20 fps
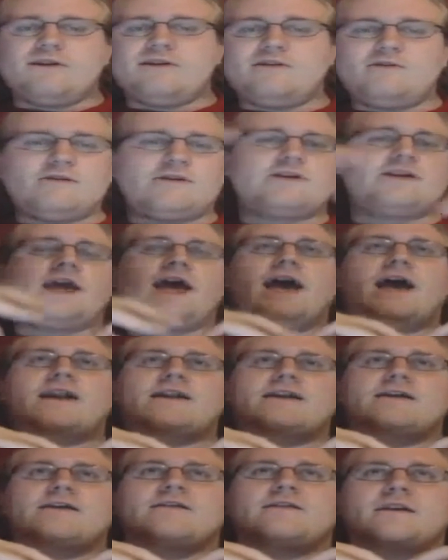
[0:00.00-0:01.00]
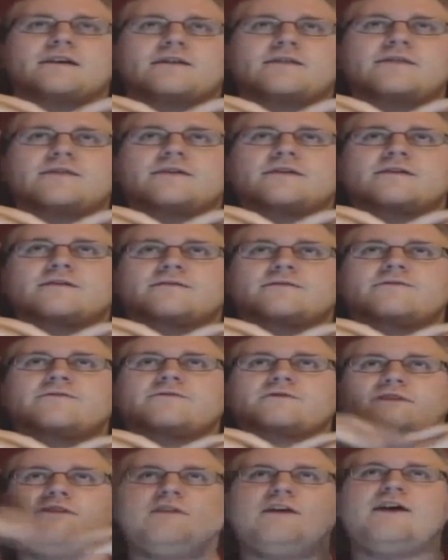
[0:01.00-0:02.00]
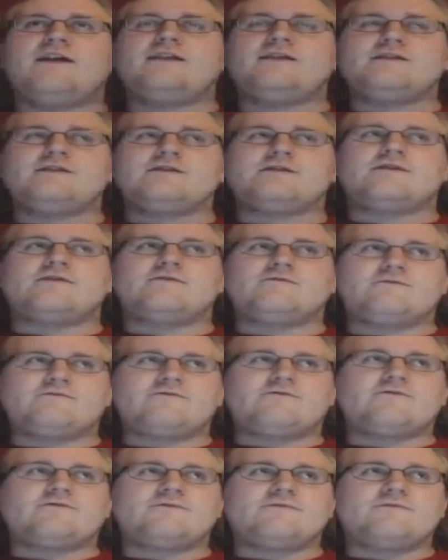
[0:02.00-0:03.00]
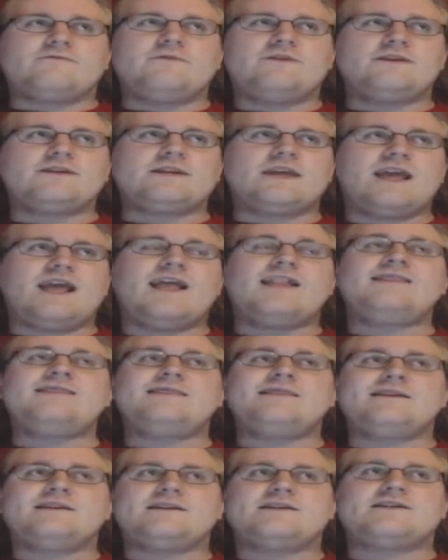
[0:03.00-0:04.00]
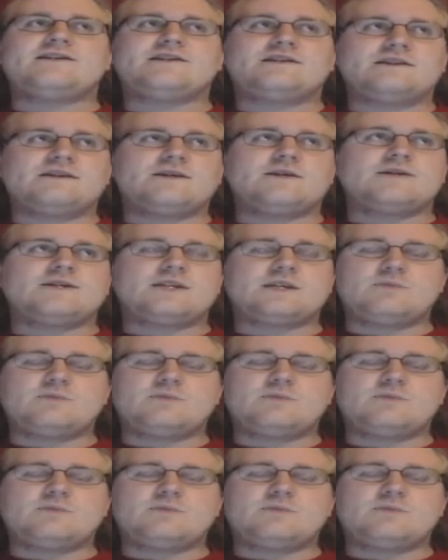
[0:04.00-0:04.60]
when looked at through the lens of this endless